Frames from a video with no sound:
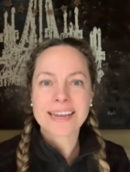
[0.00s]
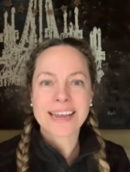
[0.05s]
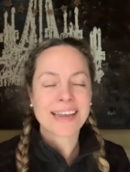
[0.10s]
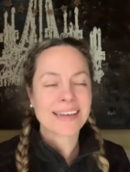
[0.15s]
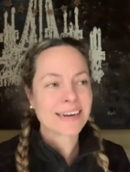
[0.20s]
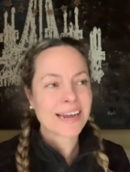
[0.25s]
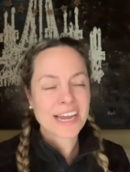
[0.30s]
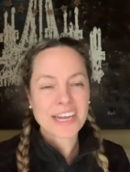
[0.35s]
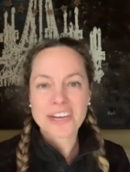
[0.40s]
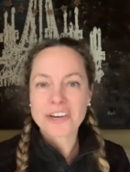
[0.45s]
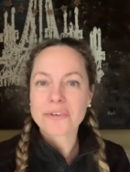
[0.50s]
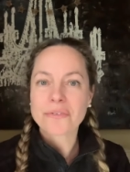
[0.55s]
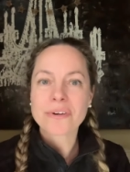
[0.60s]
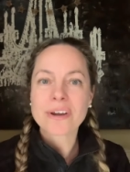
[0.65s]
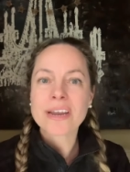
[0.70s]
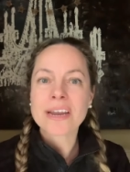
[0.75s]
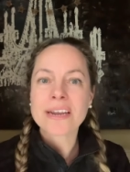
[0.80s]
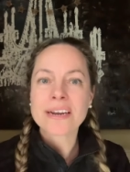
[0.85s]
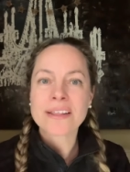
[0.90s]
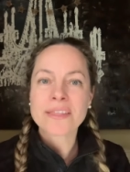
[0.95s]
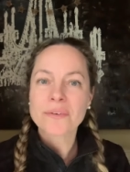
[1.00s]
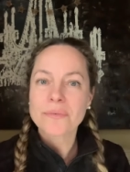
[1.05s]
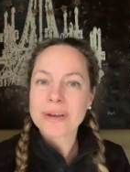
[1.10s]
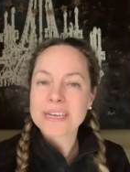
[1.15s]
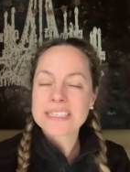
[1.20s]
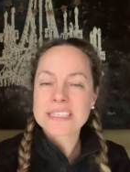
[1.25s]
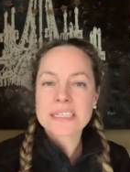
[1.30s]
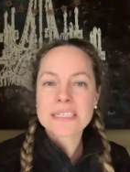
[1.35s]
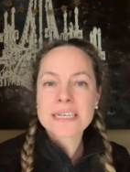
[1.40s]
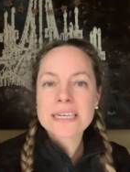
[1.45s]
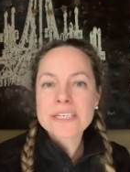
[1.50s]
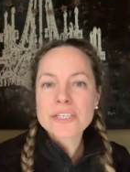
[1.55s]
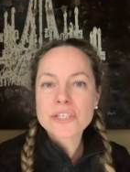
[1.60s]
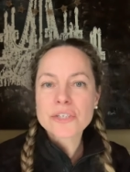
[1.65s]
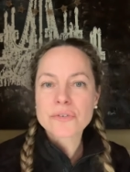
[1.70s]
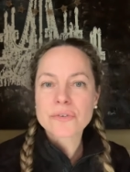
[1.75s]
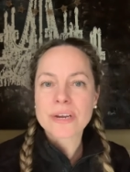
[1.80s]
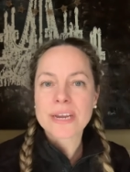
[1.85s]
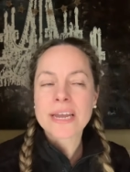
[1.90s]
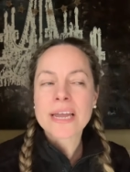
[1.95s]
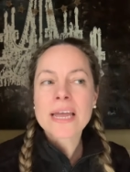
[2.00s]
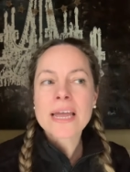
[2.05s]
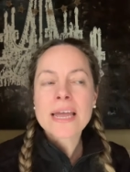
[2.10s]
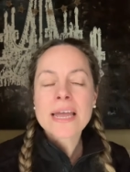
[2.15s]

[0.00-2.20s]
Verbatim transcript: and I agreed, and the rest is history.